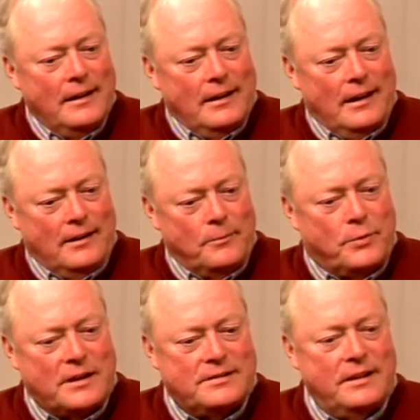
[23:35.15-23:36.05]
uh, the
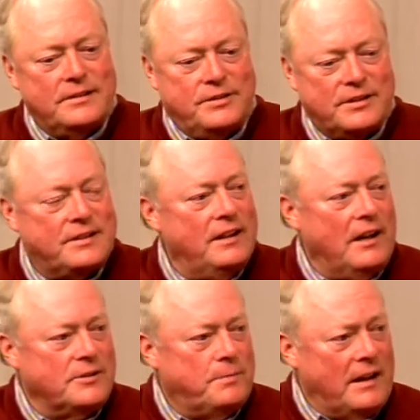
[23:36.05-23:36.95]
president has just
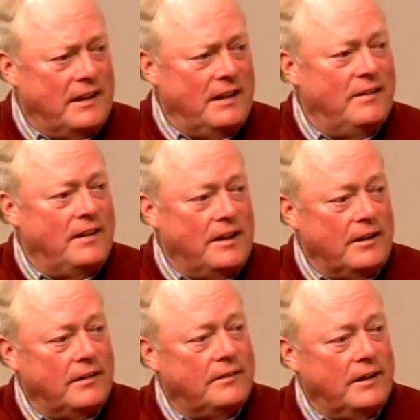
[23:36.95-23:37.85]
announced by the end of the
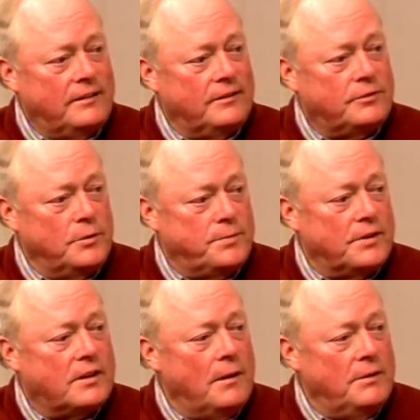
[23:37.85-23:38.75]
year that the troops are
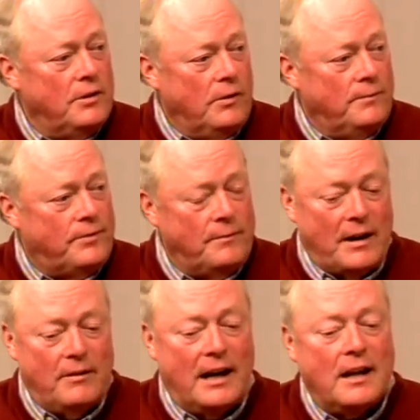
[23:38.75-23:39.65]
coming home from
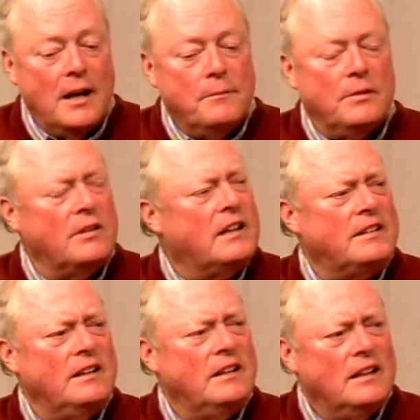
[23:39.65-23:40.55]
Iraq. Mm-hmm. But look at
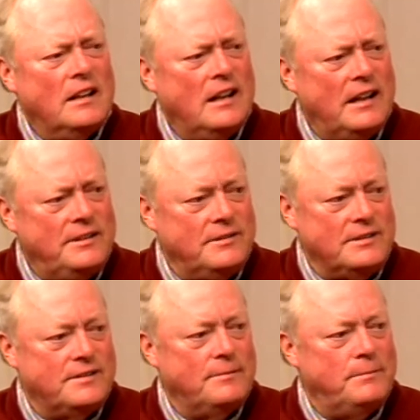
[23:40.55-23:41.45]
that.
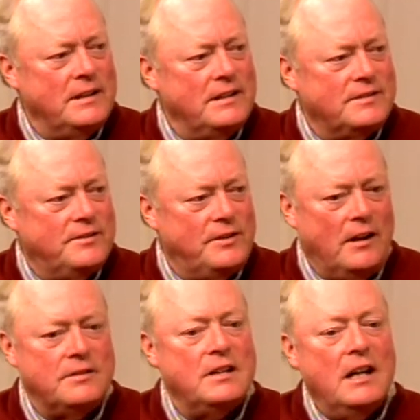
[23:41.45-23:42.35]
Hundreds of billions of
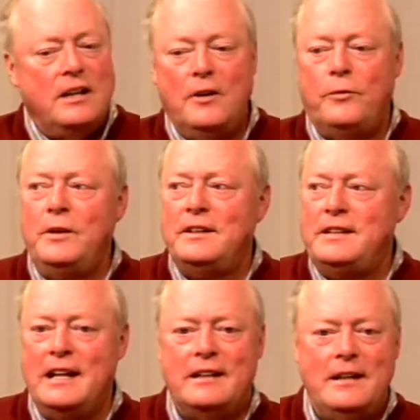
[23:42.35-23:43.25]
dollars. Now, if we'd have
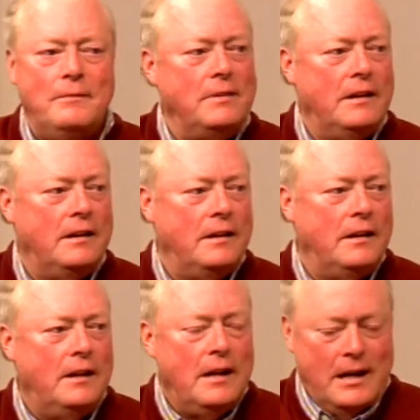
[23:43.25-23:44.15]
taken but people that, were making
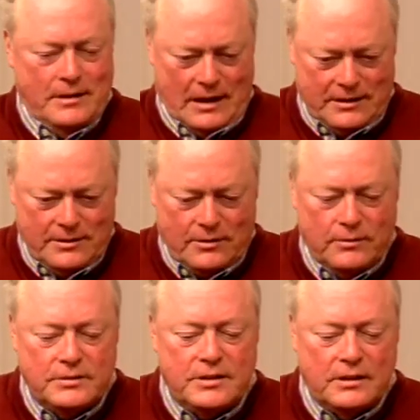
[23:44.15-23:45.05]
money. I know
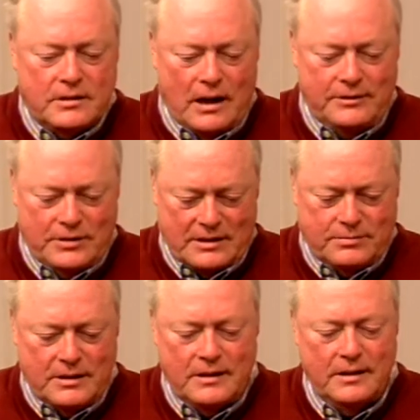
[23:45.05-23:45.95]
contractors, contractors here were,
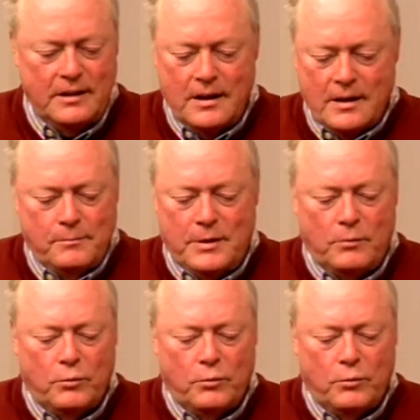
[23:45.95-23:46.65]
were, making money, I but mean,